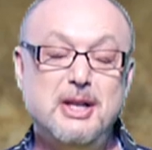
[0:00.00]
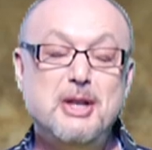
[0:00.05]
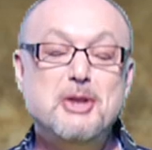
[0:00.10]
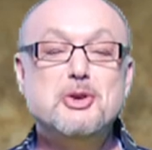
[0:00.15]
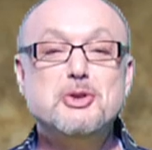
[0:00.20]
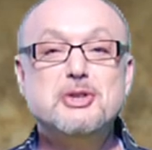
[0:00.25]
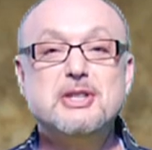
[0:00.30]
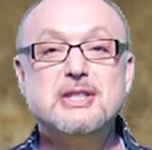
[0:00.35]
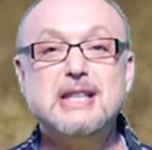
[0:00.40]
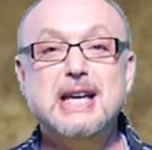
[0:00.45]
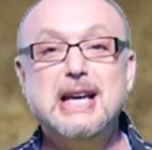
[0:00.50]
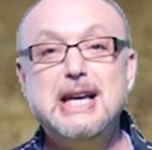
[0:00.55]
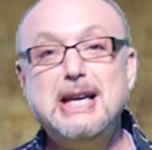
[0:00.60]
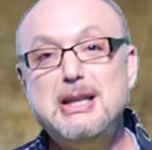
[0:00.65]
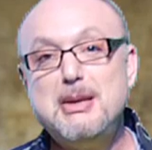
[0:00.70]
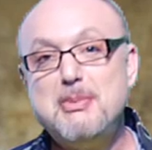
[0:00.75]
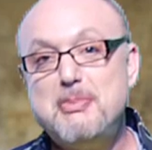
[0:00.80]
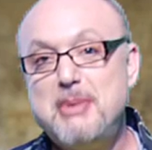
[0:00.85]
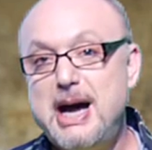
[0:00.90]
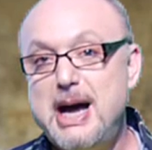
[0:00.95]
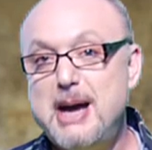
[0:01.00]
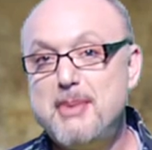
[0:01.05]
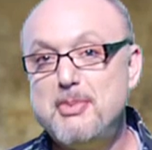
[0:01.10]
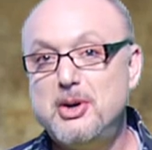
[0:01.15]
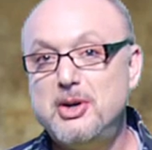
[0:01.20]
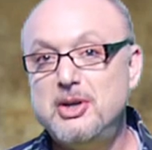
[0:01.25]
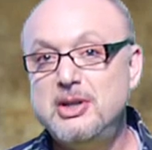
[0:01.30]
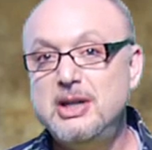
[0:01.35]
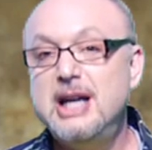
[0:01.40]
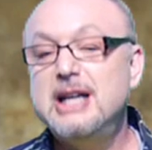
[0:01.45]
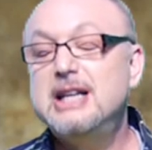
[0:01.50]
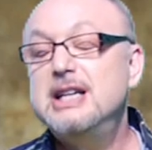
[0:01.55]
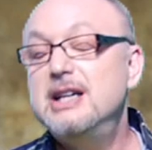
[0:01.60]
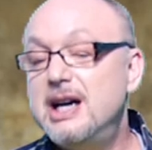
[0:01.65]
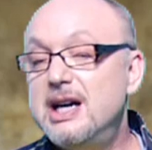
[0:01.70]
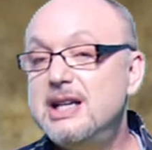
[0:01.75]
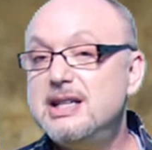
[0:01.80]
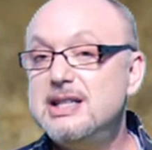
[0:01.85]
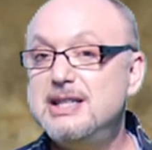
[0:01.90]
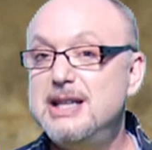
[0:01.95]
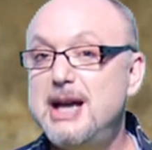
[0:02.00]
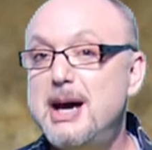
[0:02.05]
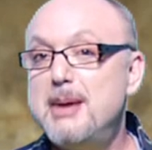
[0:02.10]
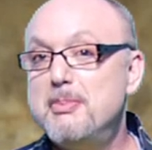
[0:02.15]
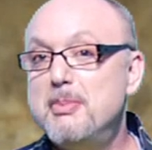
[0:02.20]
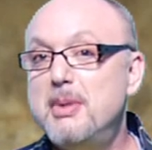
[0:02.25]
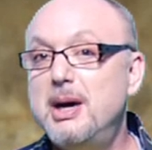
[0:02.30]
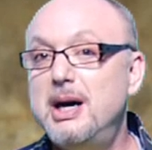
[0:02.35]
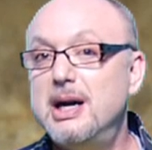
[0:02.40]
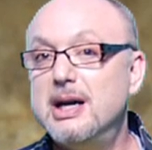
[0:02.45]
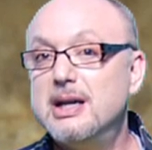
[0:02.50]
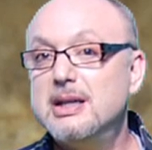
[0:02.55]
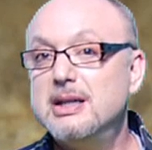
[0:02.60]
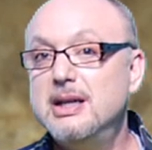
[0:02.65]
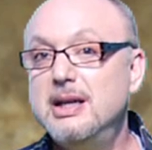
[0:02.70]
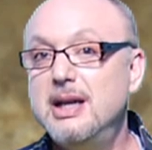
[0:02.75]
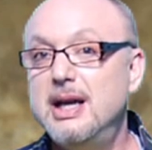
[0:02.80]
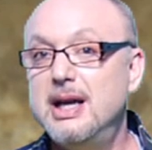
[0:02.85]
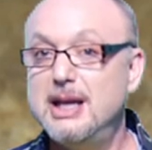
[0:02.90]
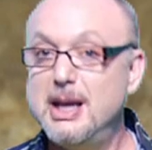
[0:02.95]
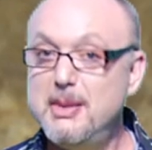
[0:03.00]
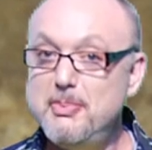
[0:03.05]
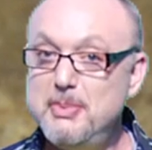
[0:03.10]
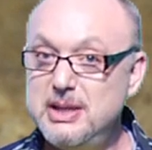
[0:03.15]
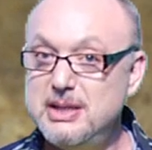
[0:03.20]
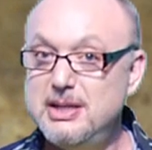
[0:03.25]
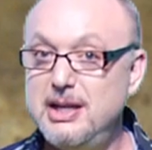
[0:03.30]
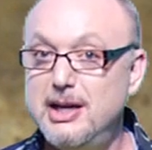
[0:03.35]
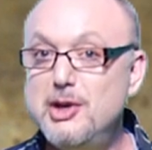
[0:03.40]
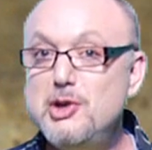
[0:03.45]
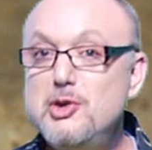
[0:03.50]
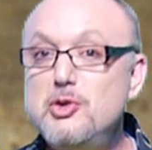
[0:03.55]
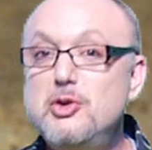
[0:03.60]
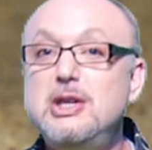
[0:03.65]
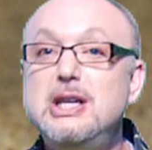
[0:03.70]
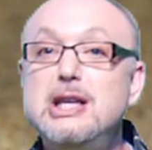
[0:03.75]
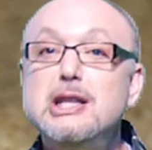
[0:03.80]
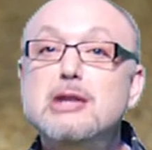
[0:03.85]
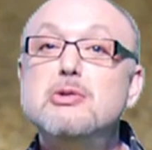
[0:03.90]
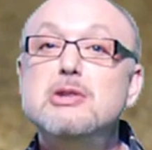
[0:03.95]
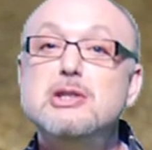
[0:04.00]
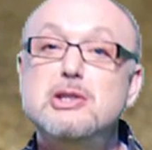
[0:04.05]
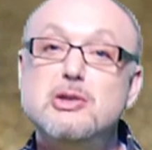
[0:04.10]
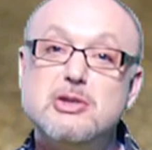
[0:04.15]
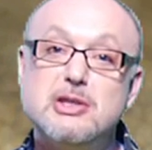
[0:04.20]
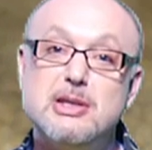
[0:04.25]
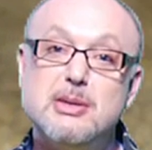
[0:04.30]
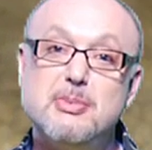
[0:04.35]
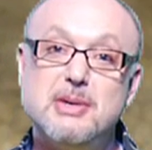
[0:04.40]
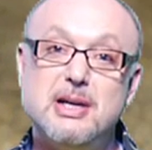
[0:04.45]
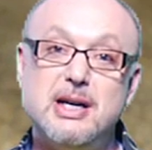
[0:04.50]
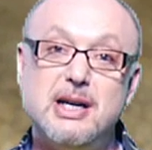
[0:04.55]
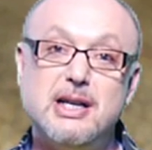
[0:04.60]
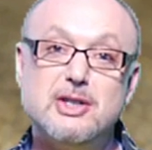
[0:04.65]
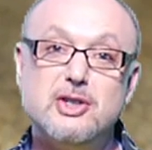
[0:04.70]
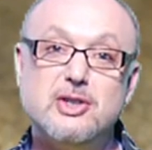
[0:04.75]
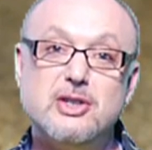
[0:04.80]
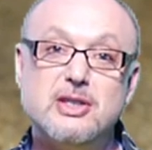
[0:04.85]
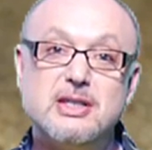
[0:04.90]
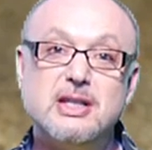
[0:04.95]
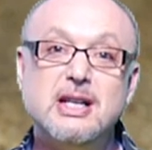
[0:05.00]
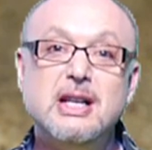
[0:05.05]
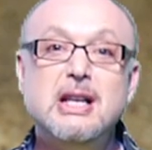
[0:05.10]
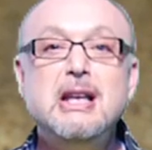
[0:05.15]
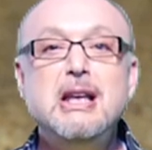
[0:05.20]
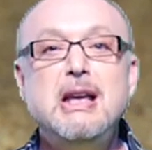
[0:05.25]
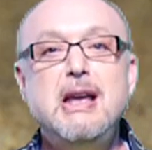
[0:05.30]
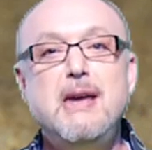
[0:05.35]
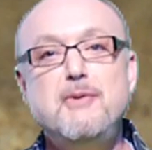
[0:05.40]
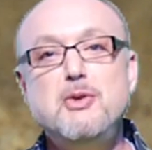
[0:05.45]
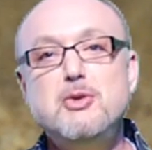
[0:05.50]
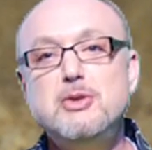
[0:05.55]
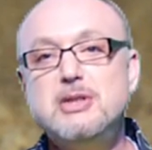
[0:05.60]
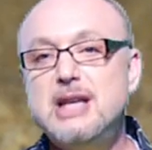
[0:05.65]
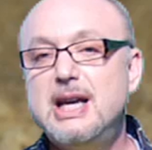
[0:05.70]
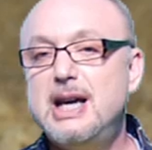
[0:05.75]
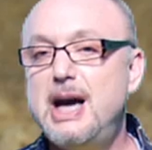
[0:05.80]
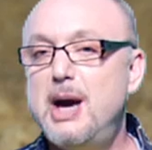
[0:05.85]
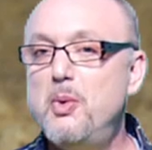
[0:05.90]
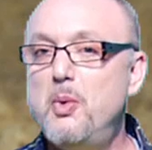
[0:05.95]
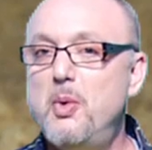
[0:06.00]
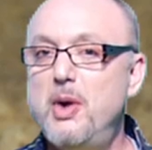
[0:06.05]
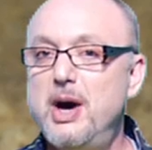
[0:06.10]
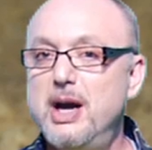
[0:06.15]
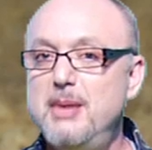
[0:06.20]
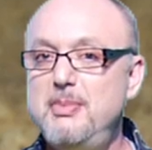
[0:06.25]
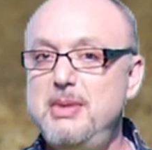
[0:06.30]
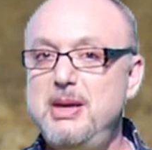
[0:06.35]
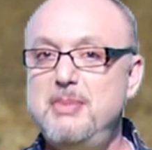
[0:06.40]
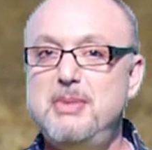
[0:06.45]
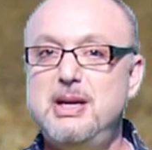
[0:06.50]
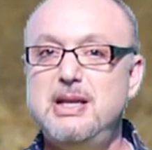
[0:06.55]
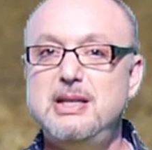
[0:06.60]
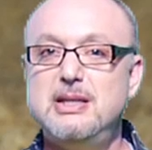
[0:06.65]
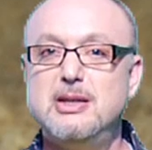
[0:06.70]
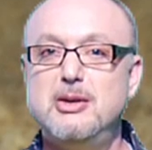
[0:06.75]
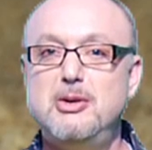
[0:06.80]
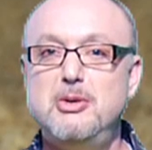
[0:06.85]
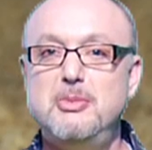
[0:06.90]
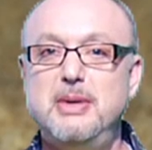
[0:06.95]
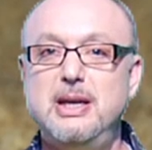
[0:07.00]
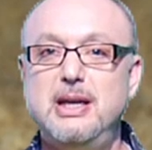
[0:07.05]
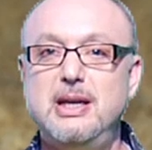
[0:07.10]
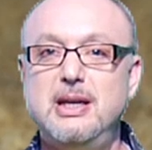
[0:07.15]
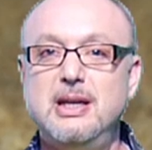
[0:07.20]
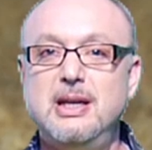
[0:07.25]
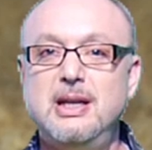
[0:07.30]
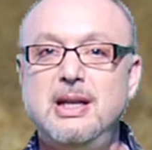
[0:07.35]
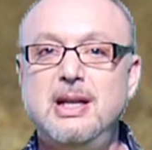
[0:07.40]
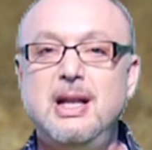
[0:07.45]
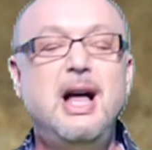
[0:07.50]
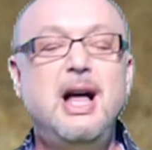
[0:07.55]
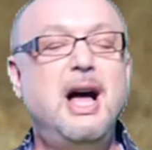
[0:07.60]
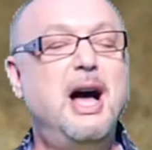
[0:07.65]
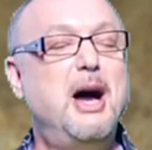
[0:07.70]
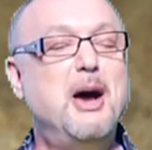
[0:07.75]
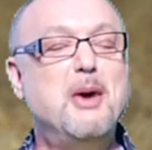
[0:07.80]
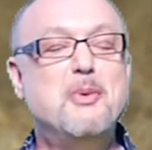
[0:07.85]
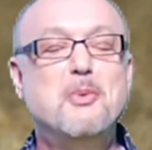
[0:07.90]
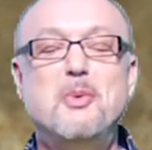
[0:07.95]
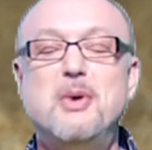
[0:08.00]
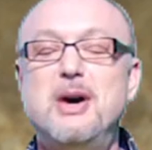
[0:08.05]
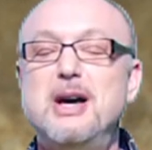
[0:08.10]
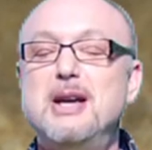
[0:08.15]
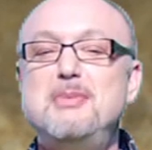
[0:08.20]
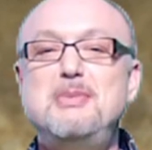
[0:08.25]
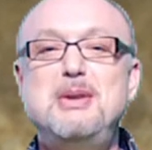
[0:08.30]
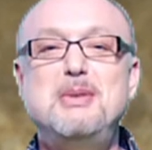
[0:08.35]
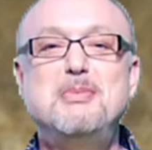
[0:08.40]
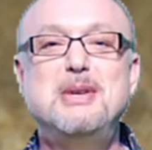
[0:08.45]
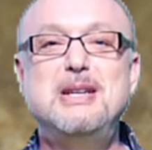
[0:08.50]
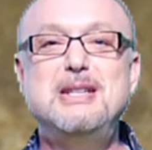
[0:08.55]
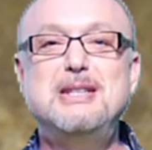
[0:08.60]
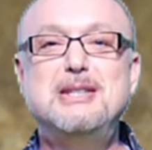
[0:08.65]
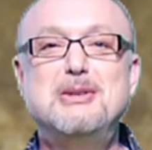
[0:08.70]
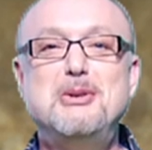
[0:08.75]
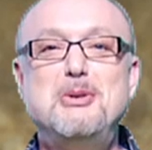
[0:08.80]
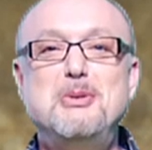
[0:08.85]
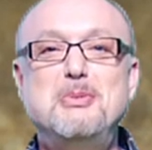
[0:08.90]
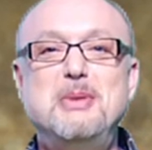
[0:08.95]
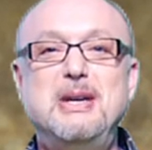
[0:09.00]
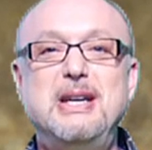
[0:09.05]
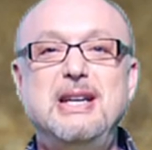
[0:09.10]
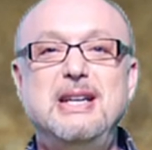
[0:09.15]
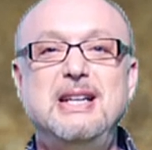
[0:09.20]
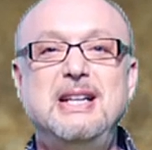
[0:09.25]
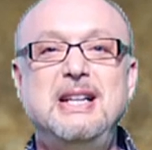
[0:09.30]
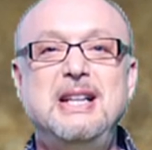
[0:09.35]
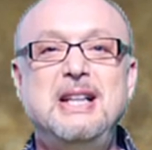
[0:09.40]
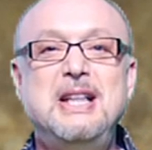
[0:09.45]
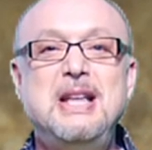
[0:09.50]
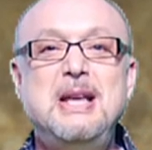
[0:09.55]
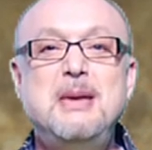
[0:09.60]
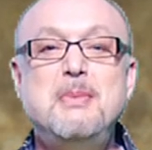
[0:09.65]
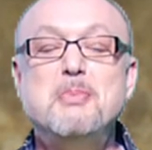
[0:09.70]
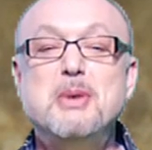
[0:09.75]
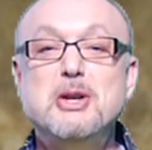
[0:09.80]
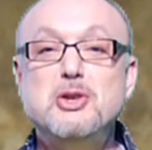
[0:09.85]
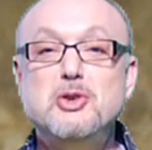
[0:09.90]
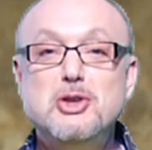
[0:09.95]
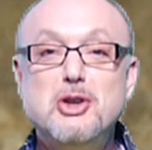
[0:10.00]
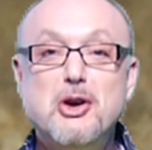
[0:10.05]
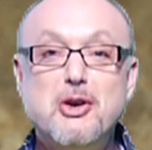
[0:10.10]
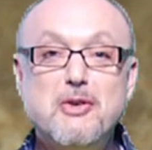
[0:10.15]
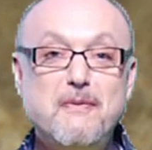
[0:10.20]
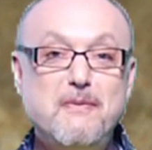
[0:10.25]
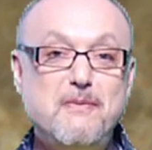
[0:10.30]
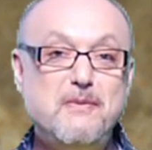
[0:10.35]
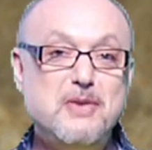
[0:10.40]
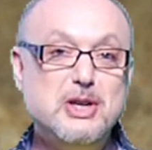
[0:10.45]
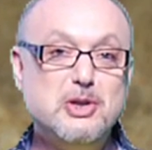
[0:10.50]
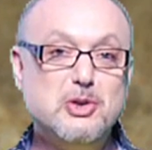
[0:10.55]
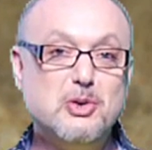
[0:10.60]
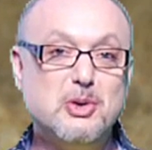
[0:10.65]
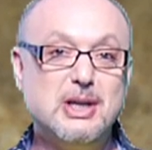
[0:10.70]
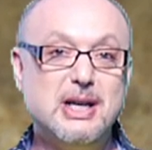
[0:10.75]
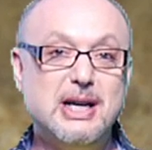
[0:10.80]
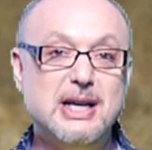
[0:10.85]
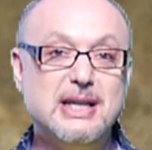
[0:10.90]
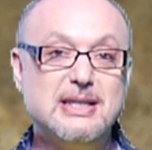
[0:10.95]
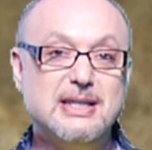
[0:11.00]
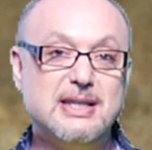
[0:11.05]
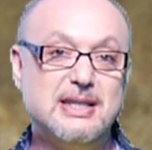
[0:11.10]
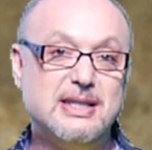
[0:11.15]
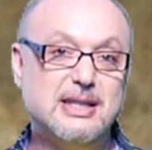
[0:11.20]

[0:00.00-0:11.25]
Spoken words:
There's a saying in the Bible, God is not mocked. And let me tell you, neither is your subconscious. If you say, I want to meet my soulmate, I want to meet my soulmate, but you don't visualize the